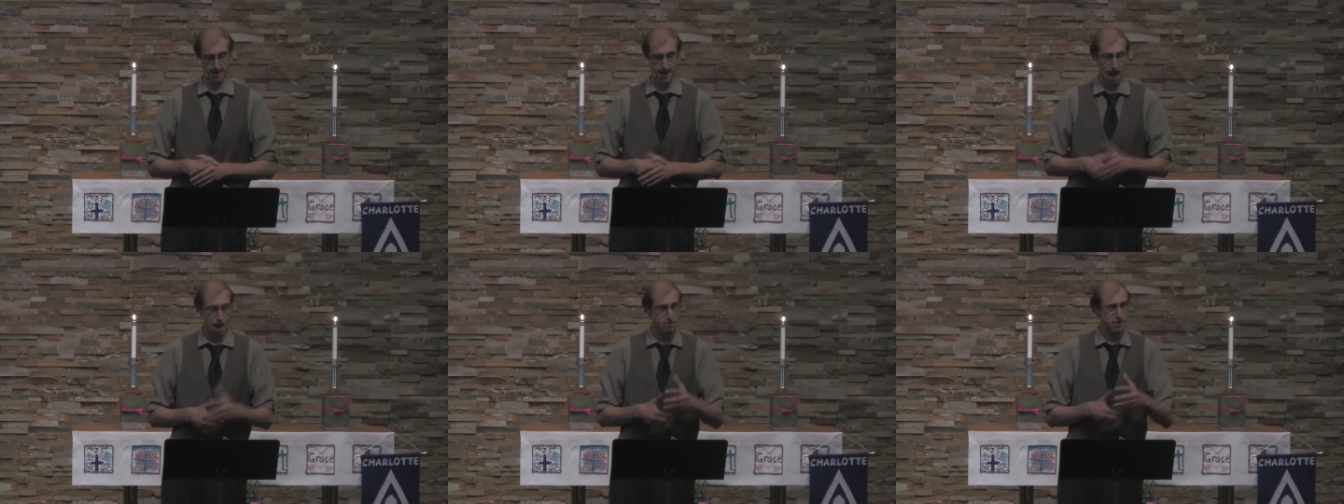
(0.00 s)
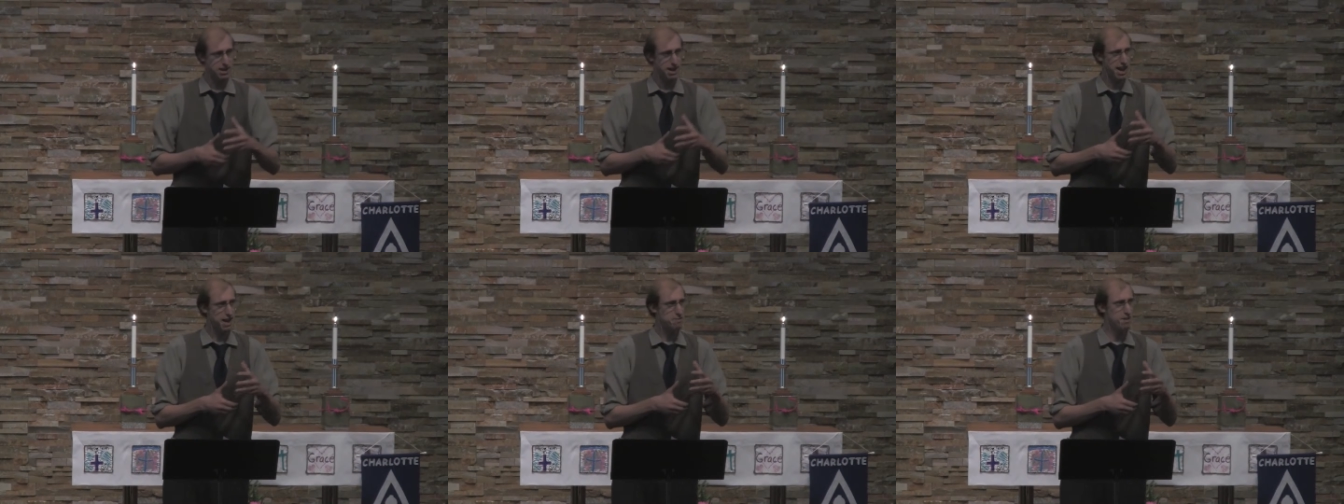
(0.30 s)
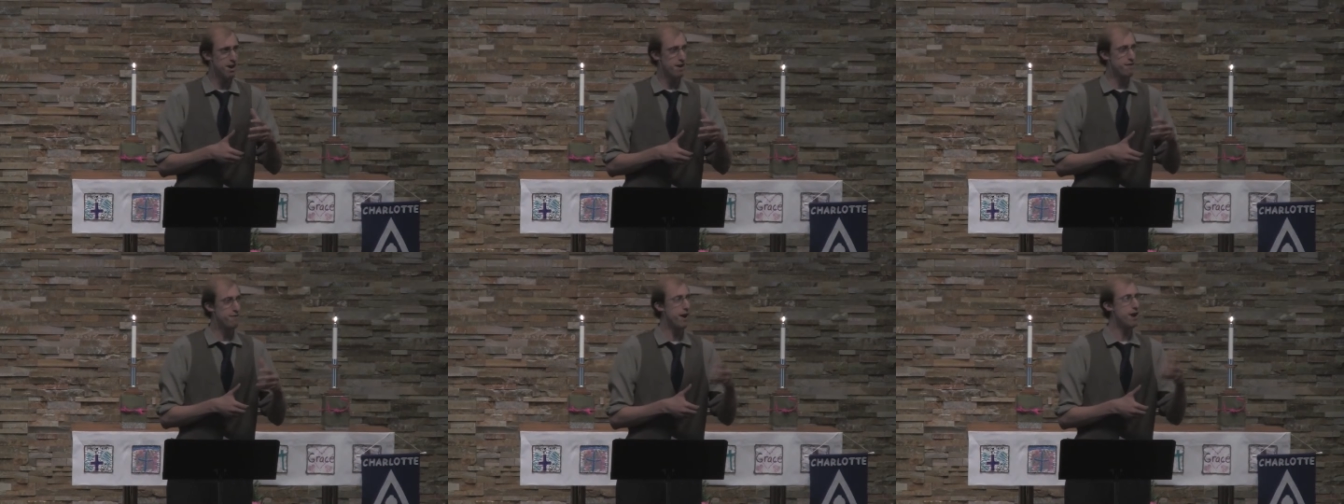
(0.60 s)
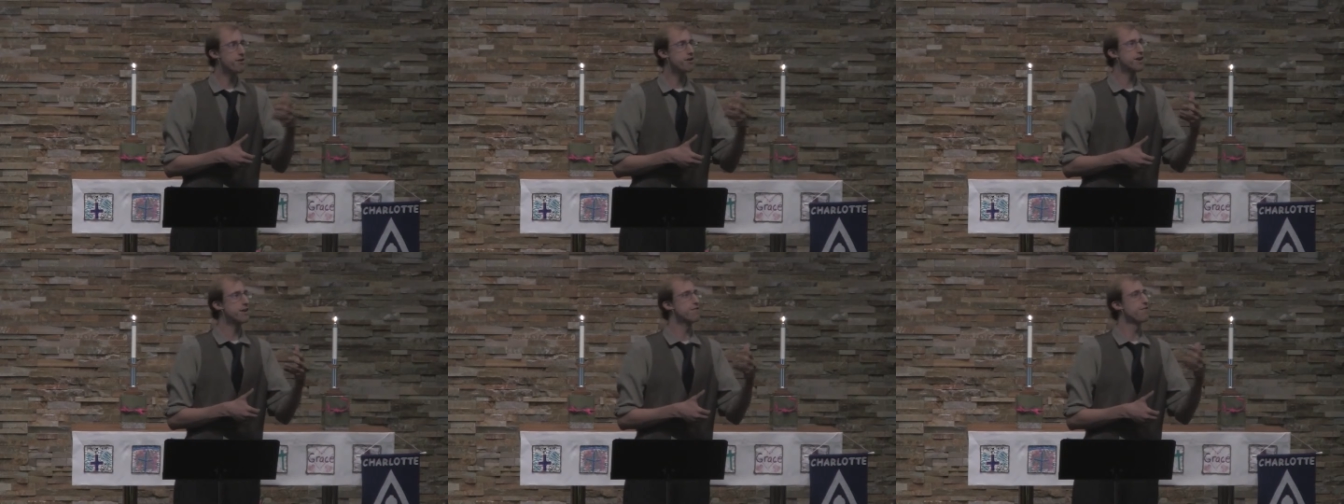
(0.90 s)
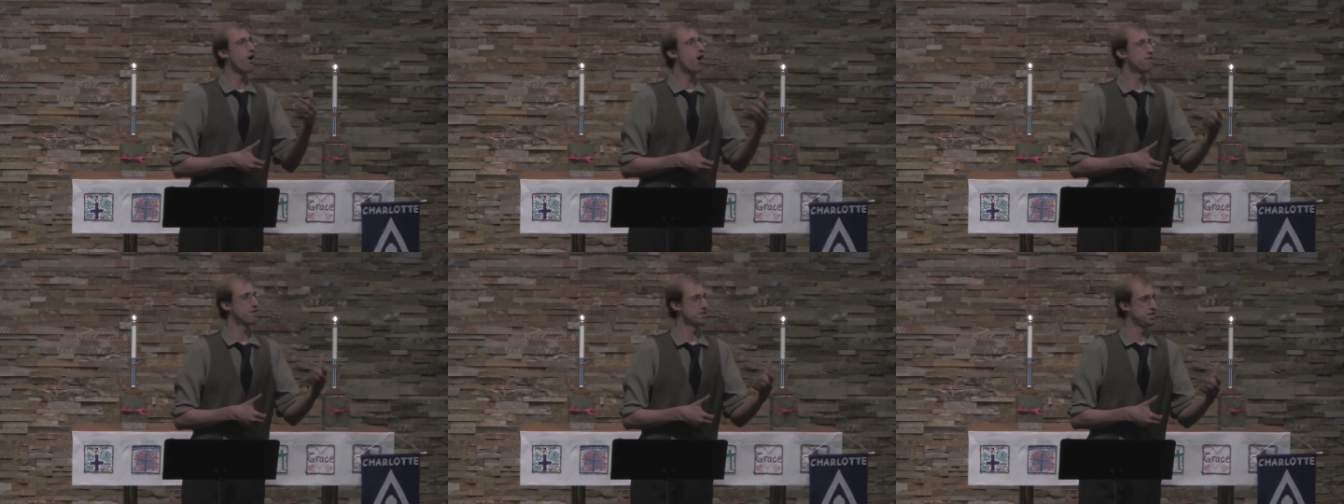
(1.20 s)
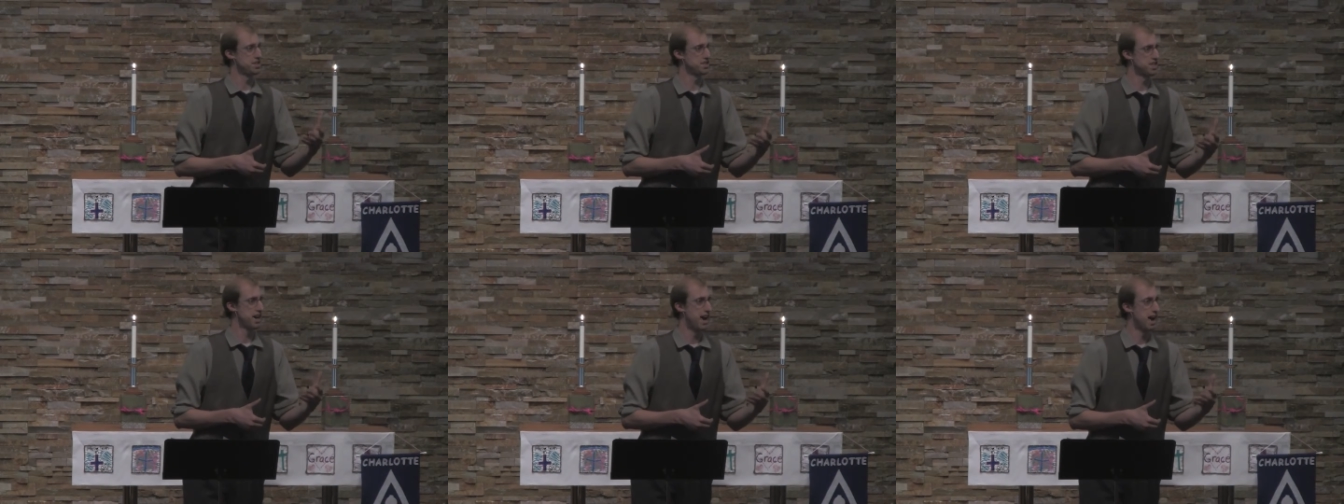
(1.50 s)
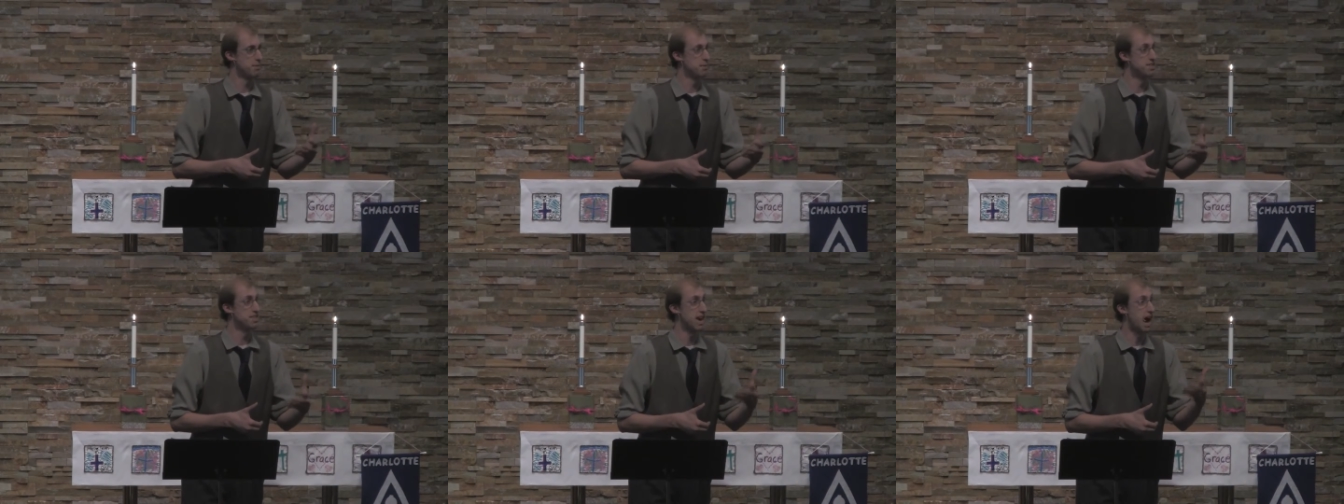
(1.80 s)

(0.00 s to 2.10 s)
I became very involved at this time